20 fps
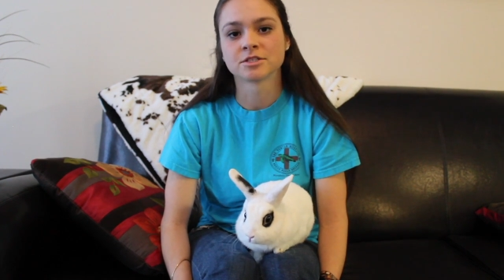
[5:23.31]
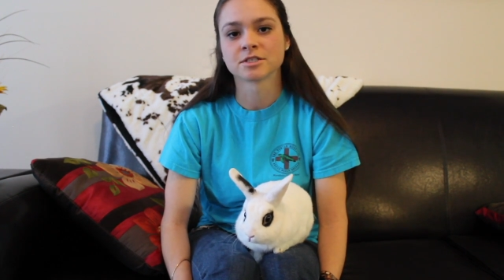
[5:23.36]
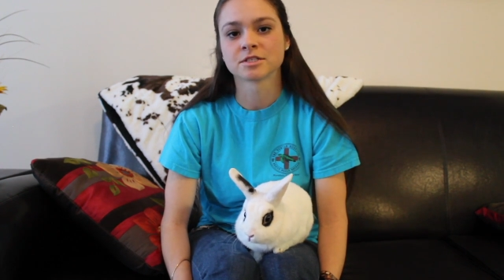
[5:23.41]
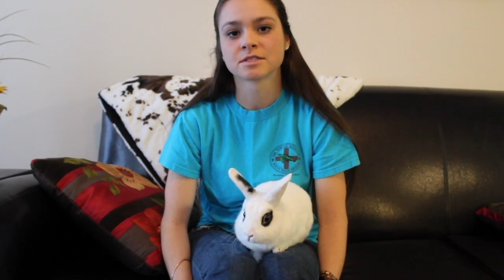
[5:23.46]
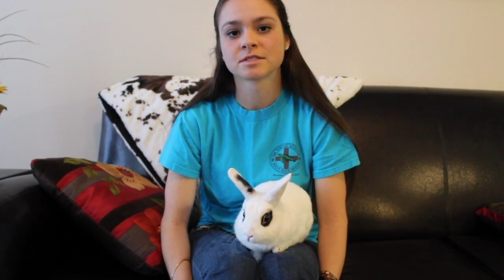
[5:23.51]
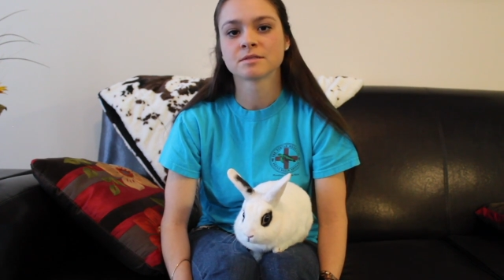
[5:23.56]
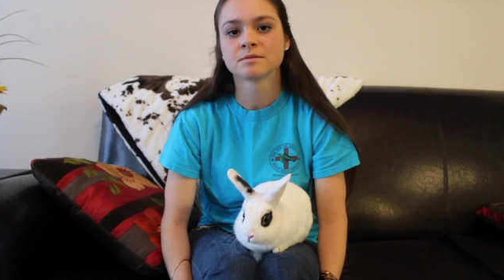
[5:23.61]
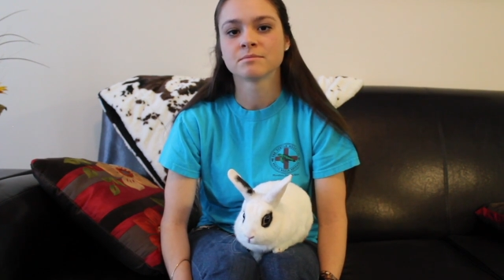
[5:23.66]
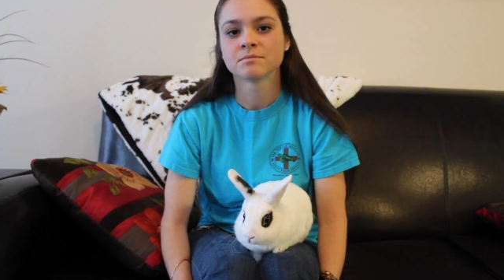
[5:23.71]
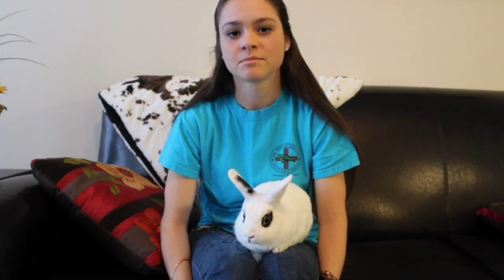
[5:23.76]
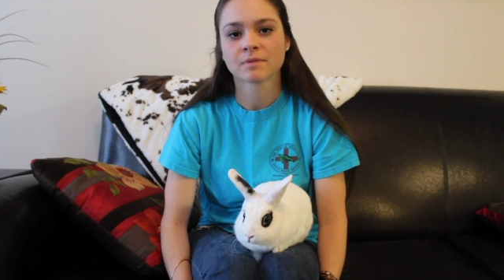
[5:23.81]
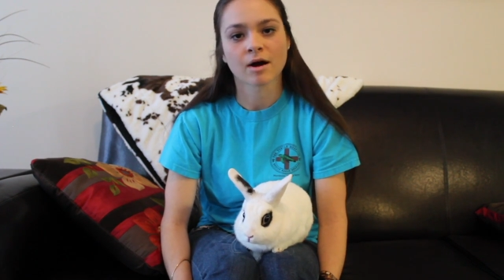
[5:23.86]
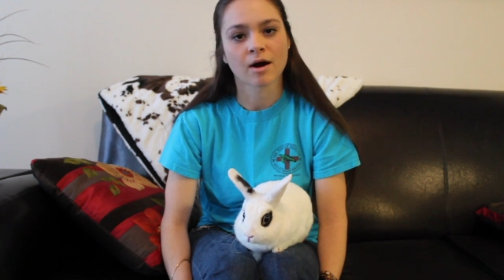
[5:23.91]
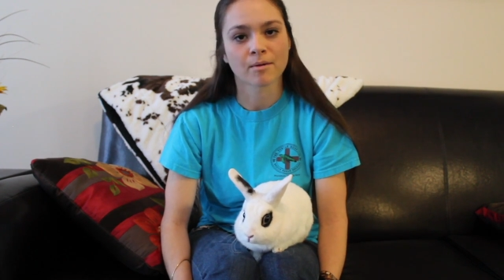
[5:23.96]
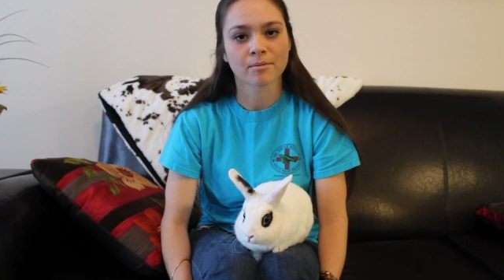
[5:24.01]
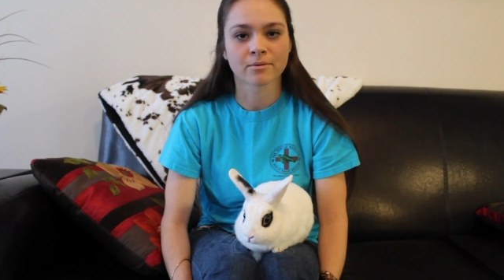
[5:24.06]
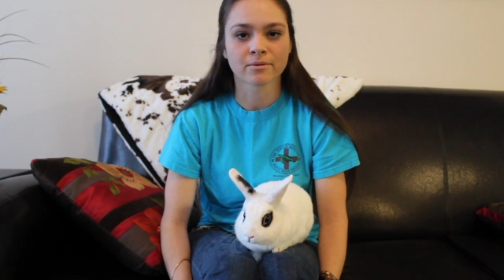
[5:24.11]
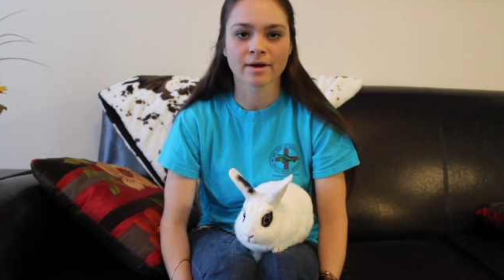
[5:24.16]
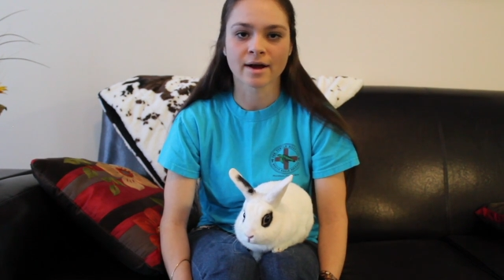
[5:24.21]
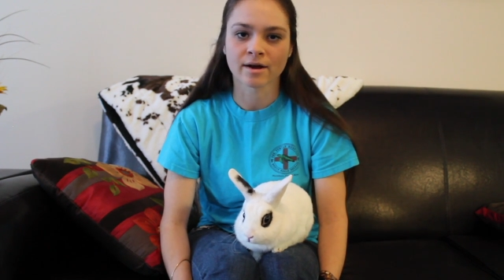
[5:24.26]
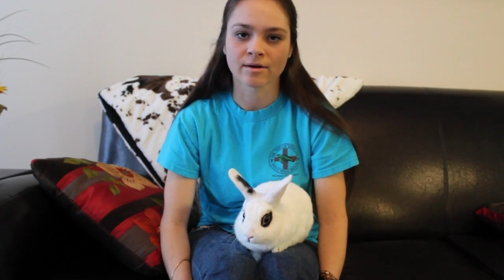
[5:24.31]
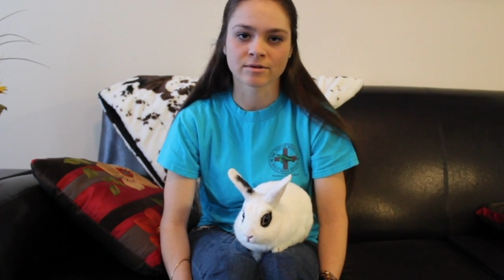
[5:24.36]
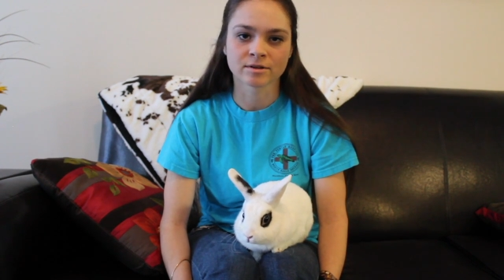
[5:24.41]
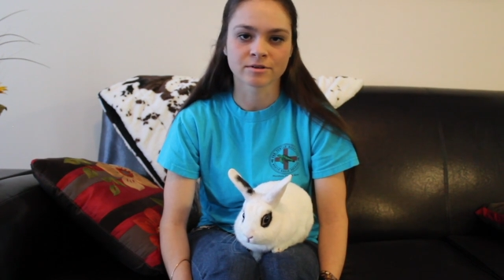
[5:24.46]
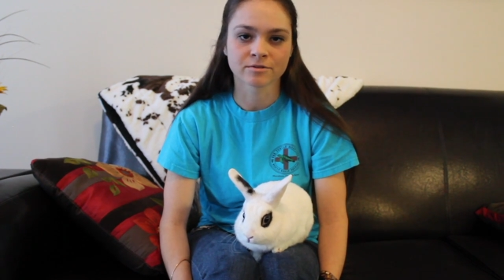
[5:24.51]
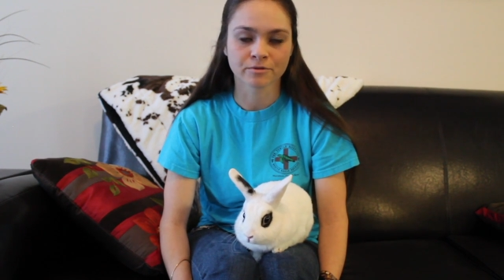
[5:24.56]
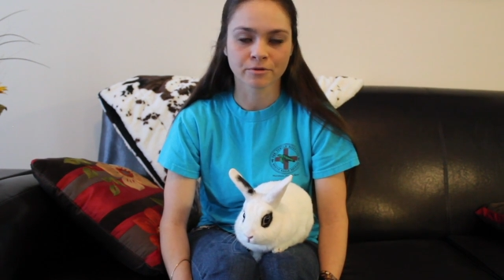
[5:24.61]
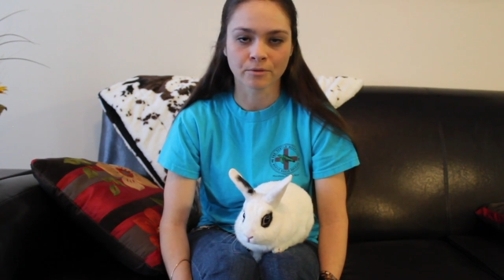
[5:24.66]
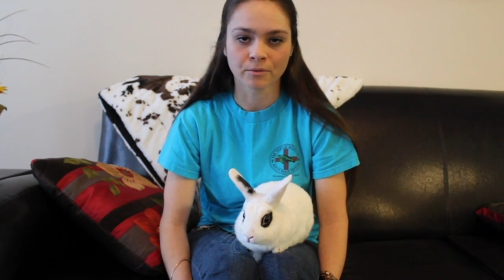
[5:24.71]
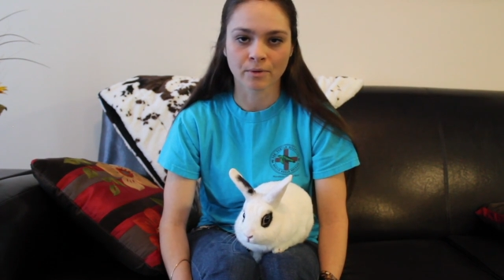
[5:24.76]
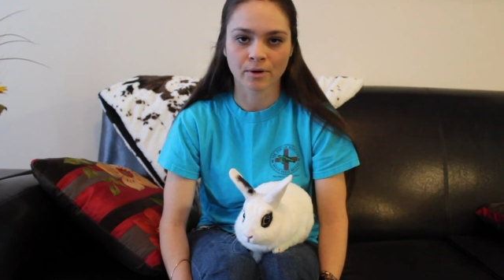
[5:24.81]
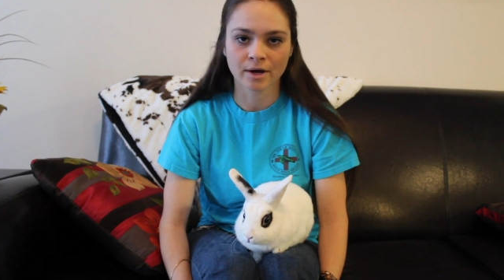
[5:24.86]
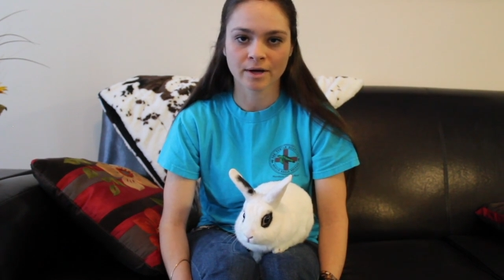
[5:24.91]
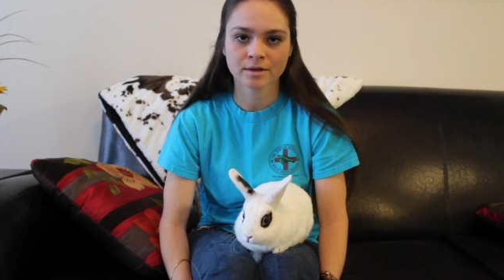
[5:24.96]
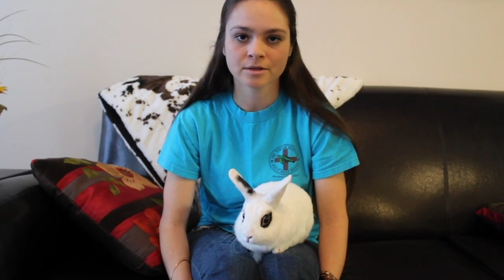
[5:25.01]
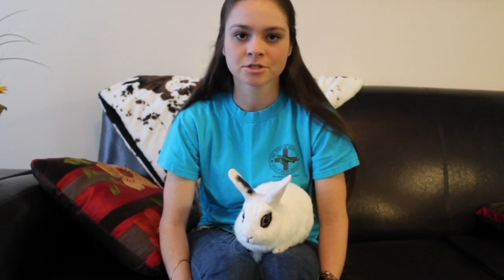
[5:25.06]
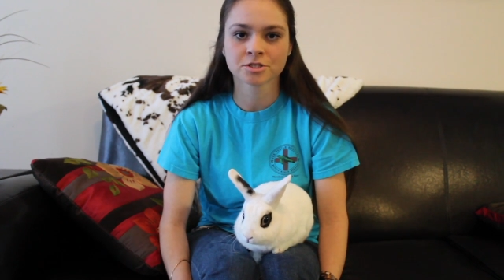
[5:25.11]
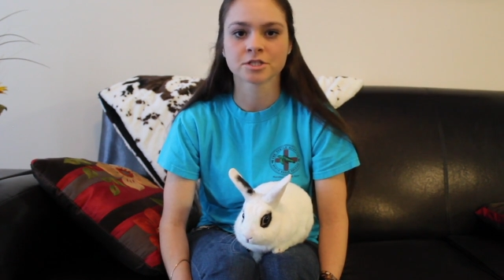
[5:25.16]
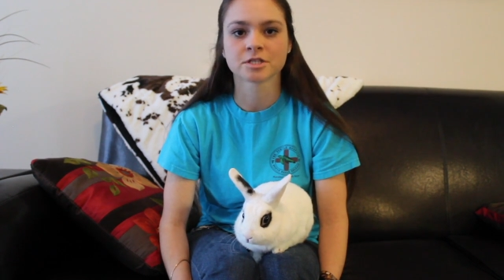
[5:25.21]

just hop around if you want.